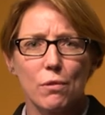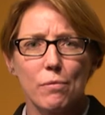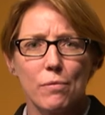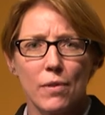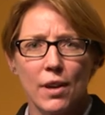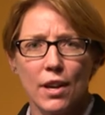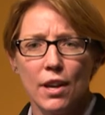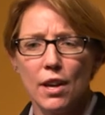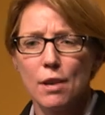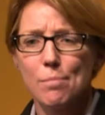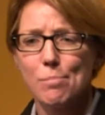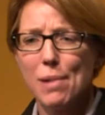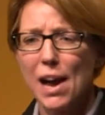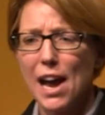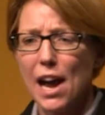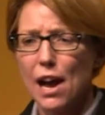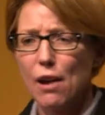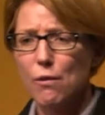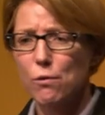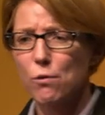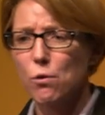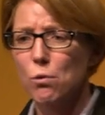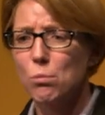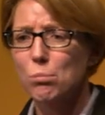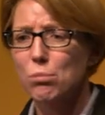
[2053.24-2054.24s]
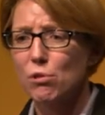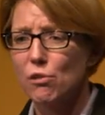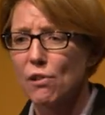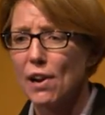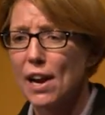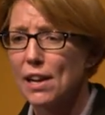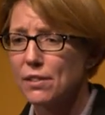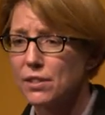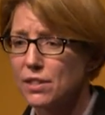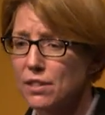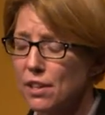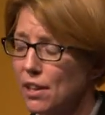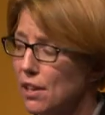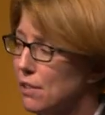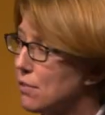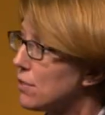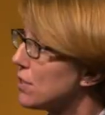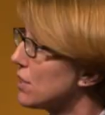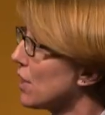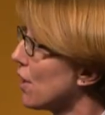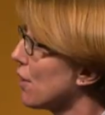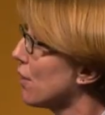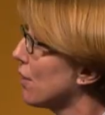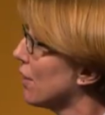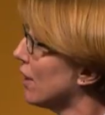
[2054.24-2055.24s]
of powerful and proactive.
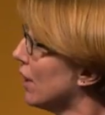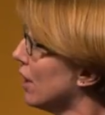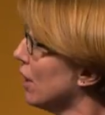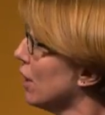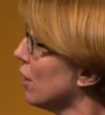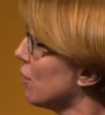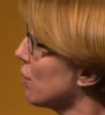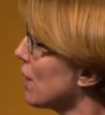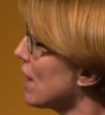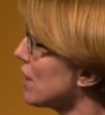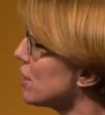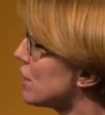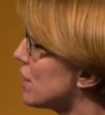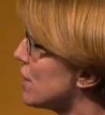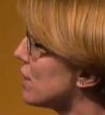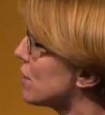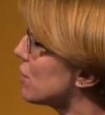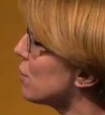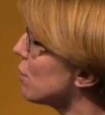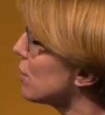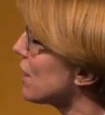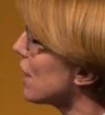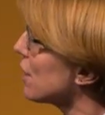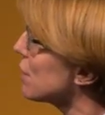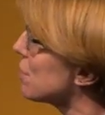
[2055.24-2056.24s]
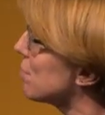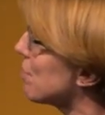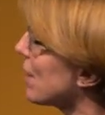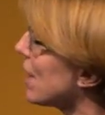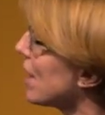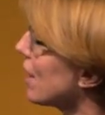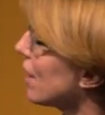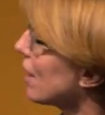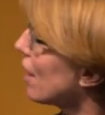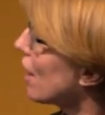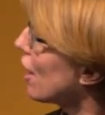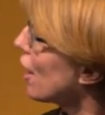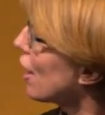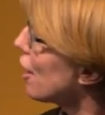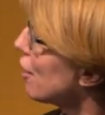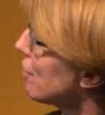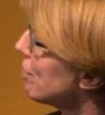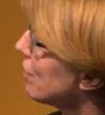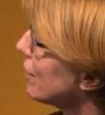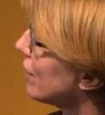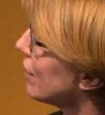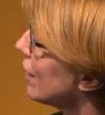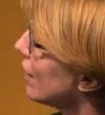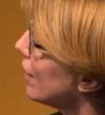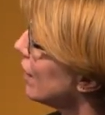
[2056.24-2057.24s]
So we actually saw that as being
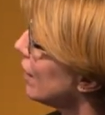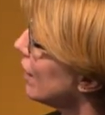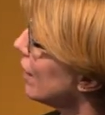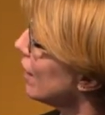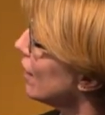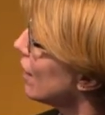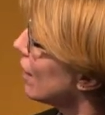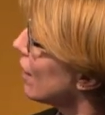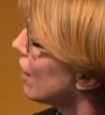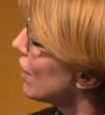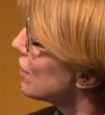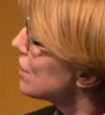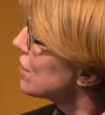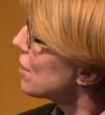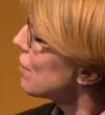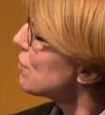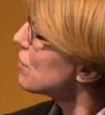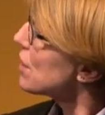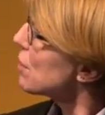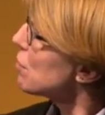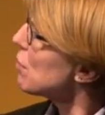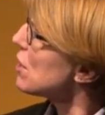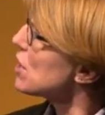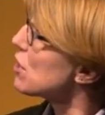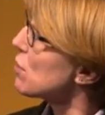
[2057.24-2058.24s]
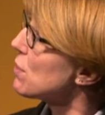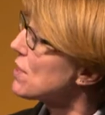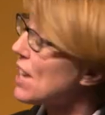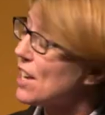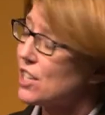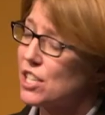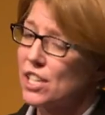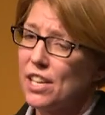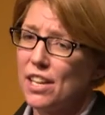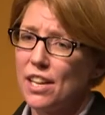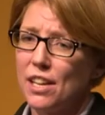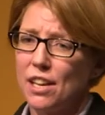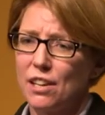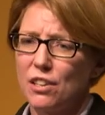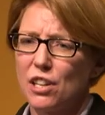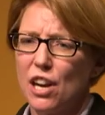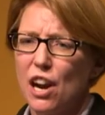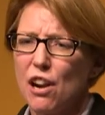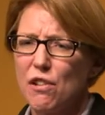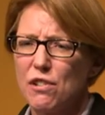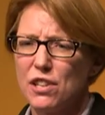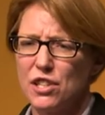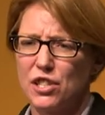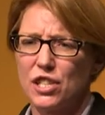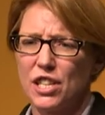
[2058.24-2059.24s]
um, something which was actually
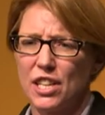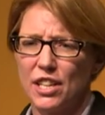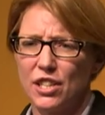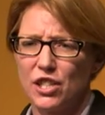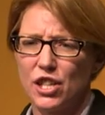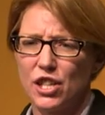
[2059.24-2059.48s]
encouraging